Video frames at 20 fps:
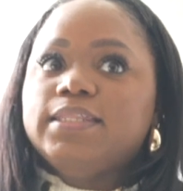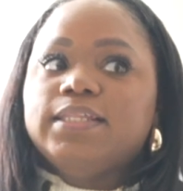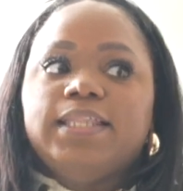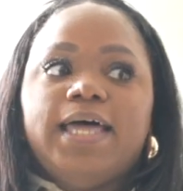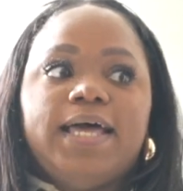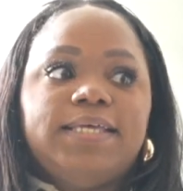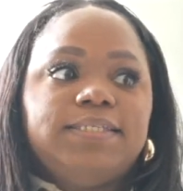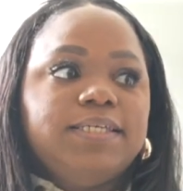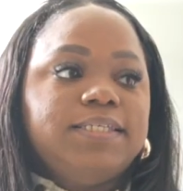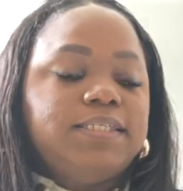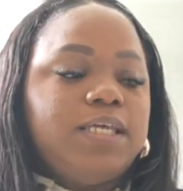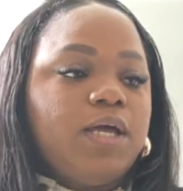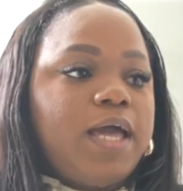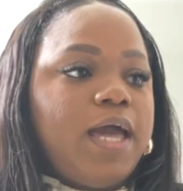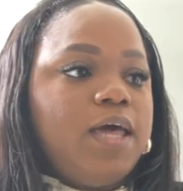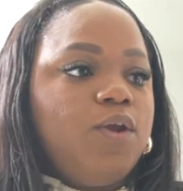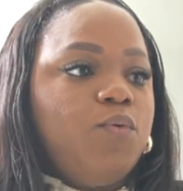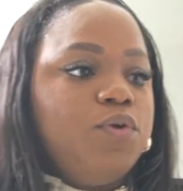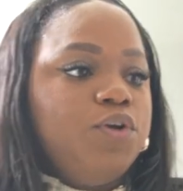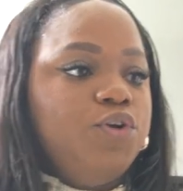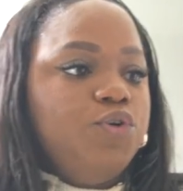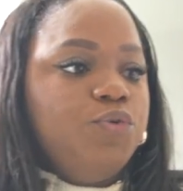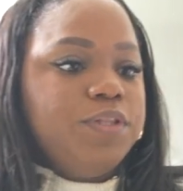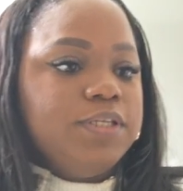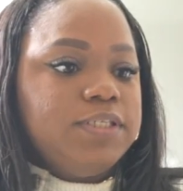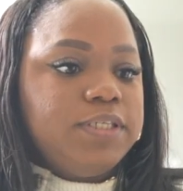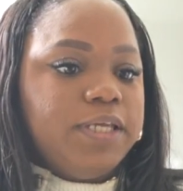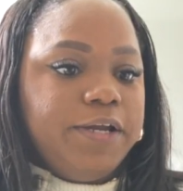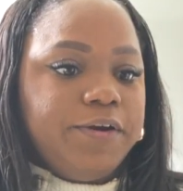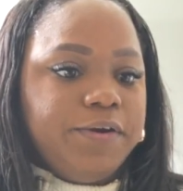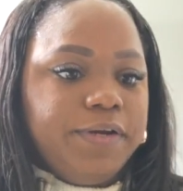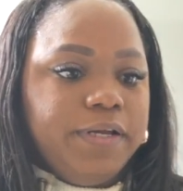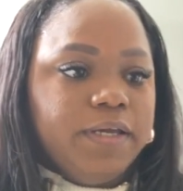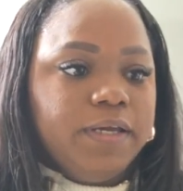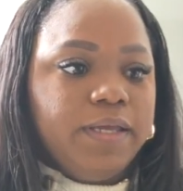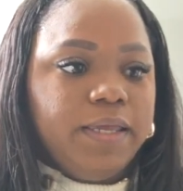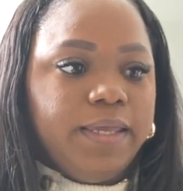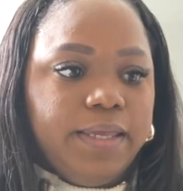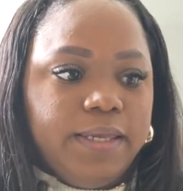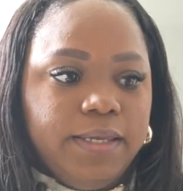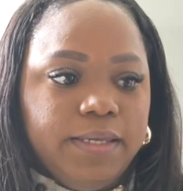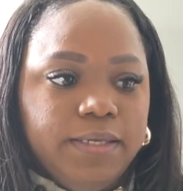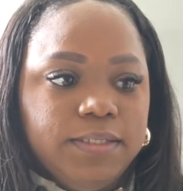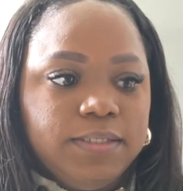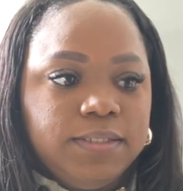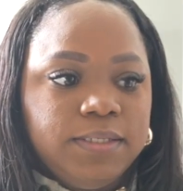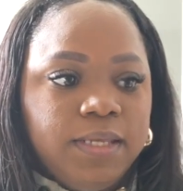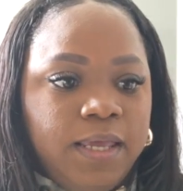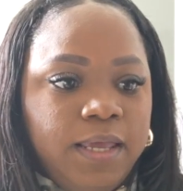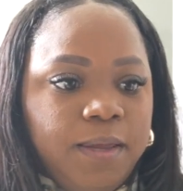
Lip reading: the last things I kind of want to do in this area is